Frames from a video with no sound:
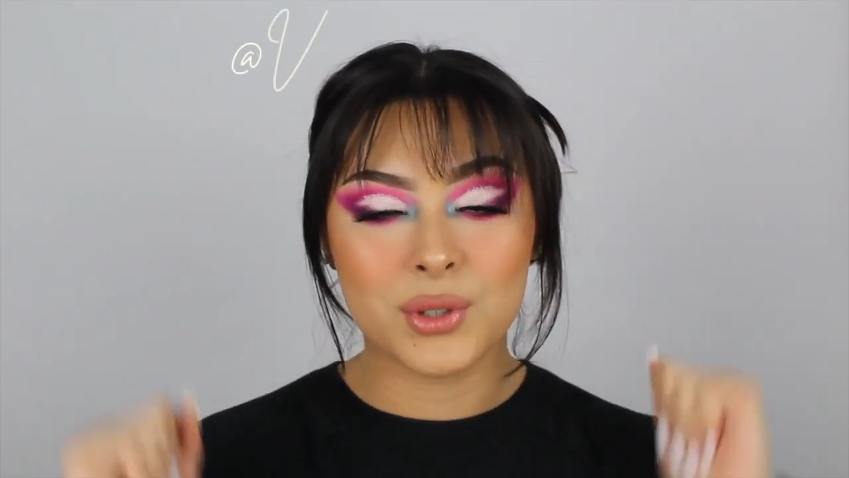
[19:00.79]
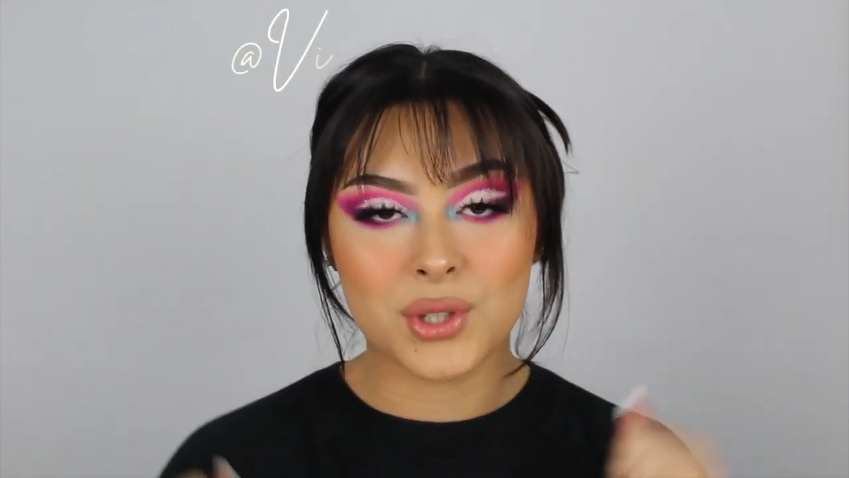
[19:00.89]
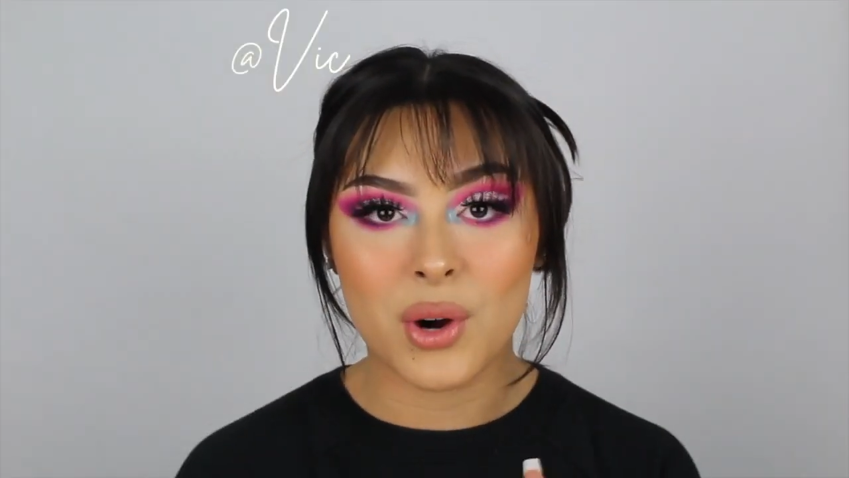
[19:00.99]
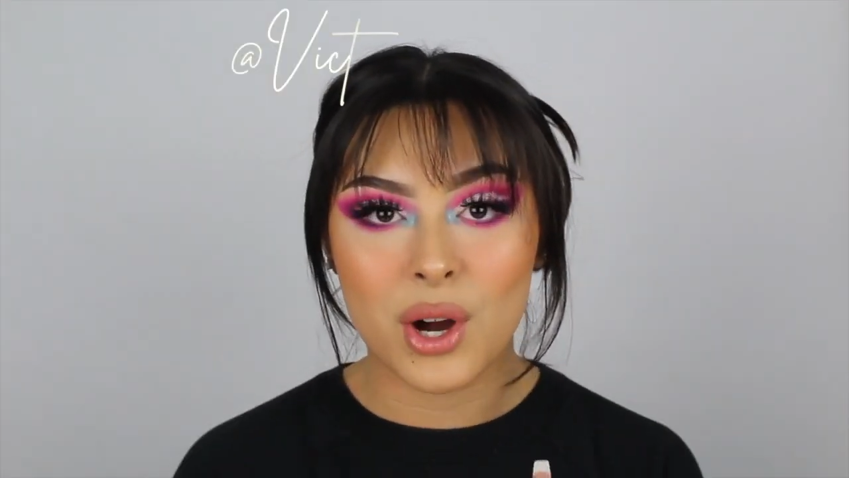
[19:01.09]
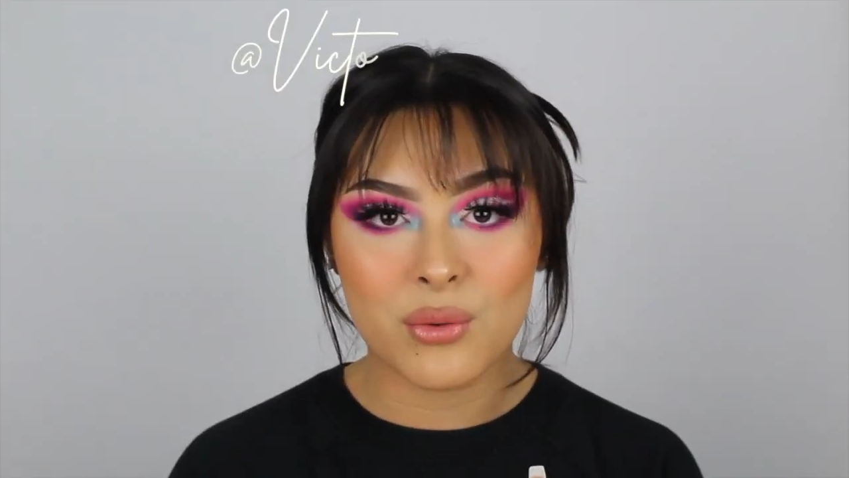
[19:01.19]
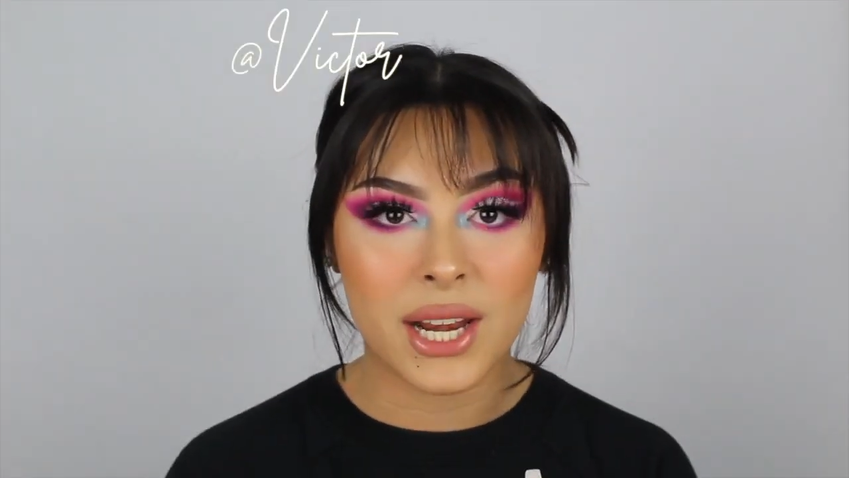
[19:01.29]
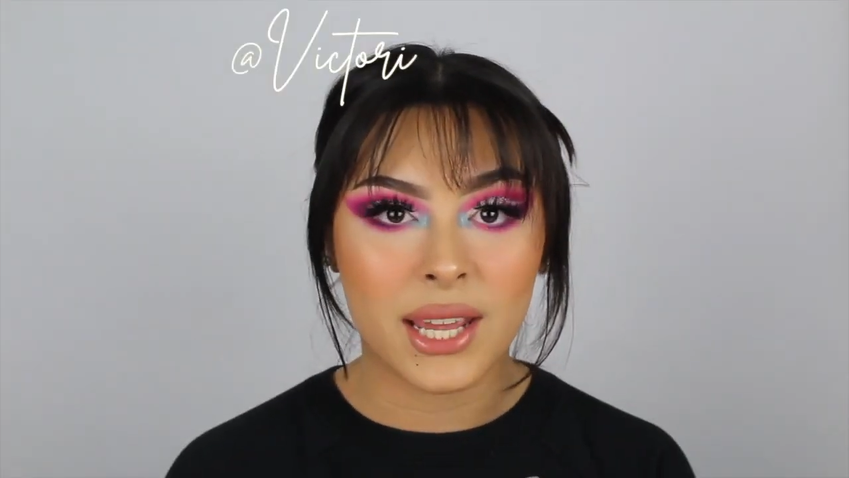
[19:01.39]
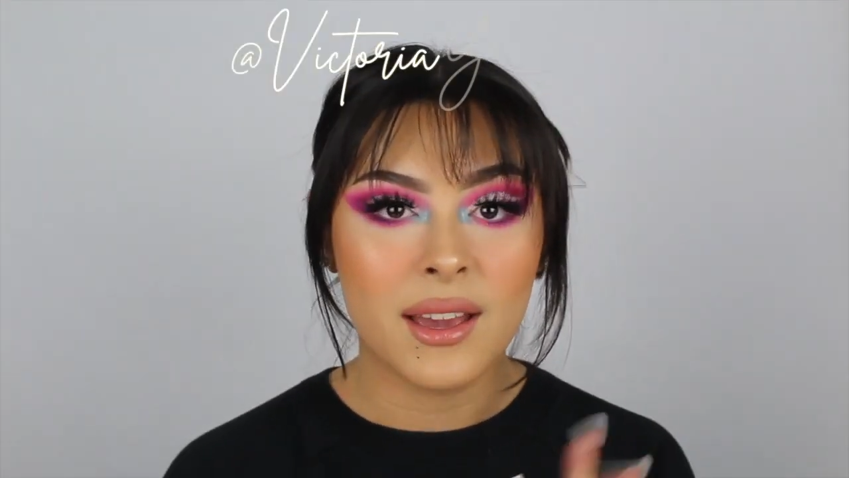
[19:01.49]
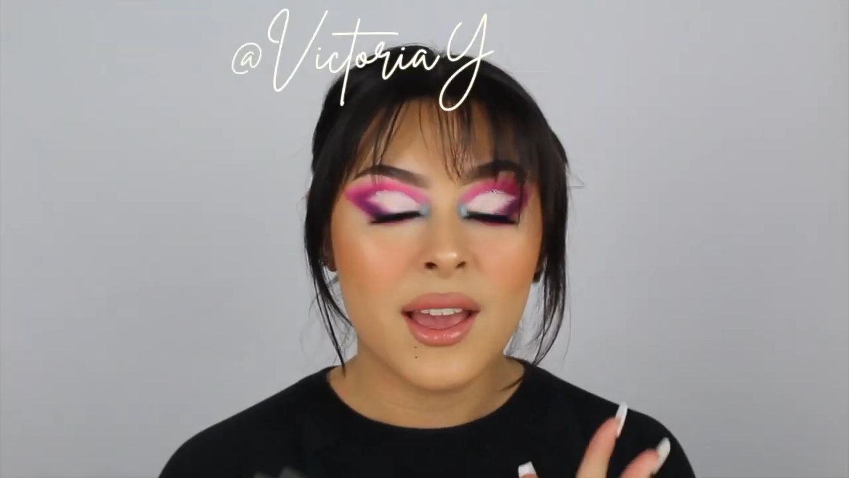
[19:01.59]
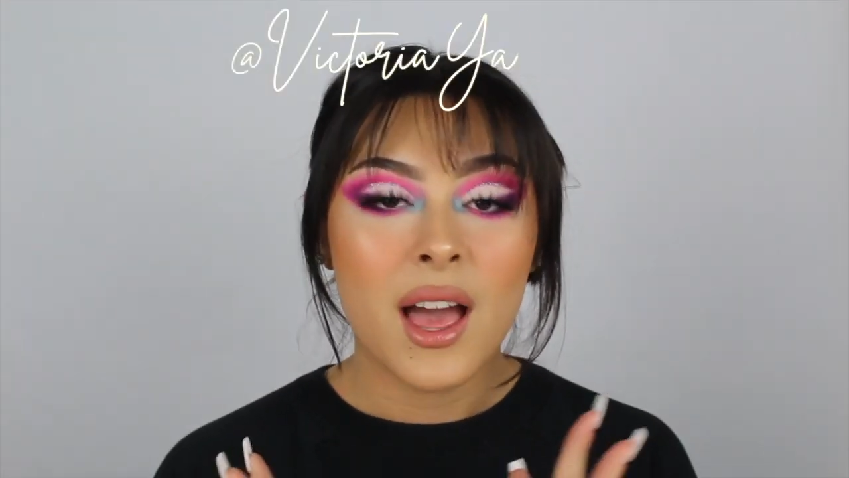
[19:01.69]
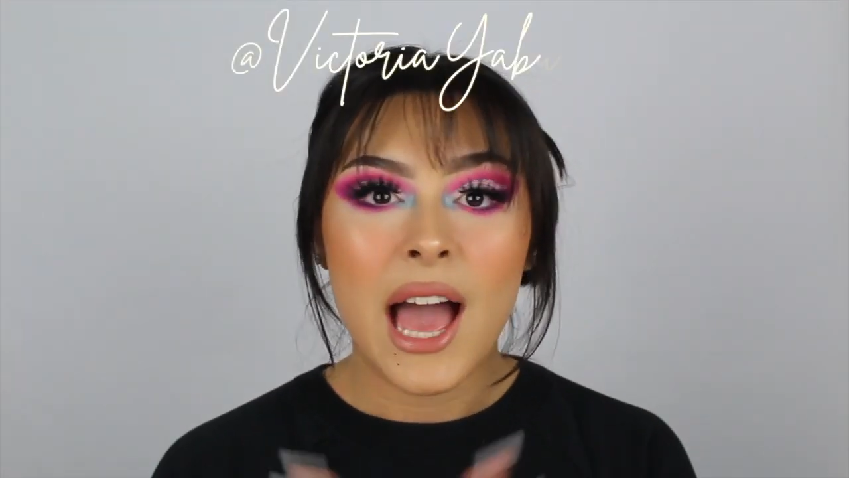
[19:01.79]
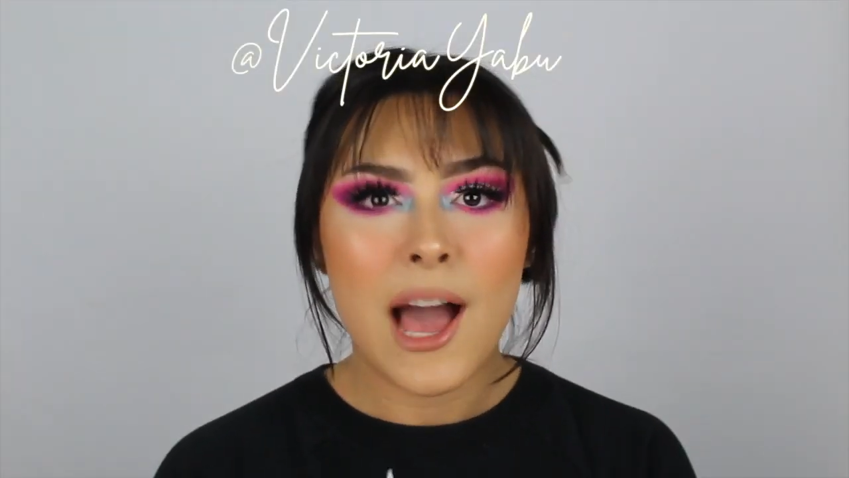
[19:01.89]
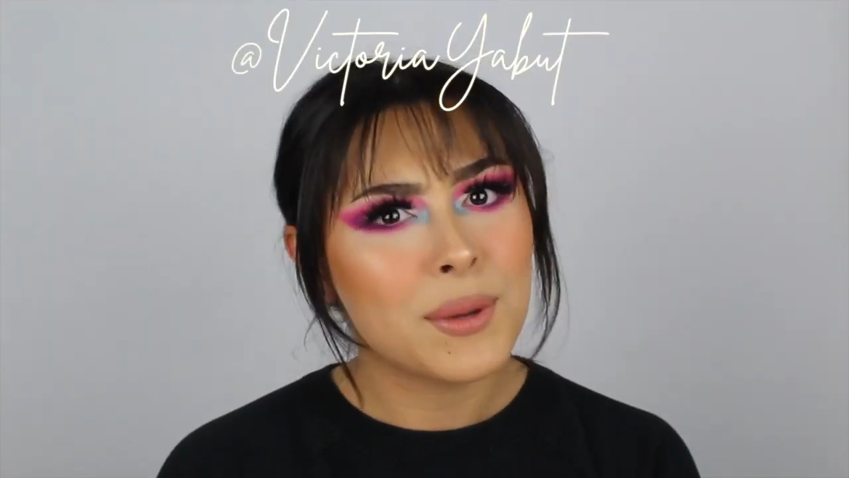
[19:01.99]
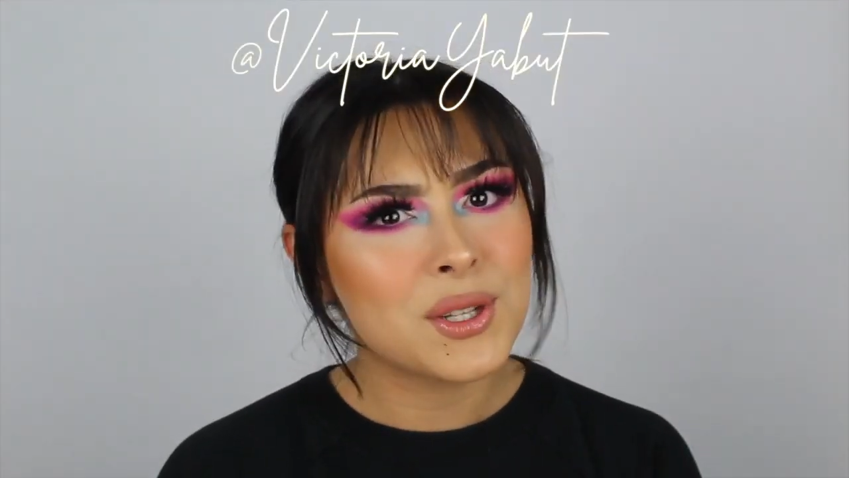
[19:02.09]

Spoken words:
you don't already. Happy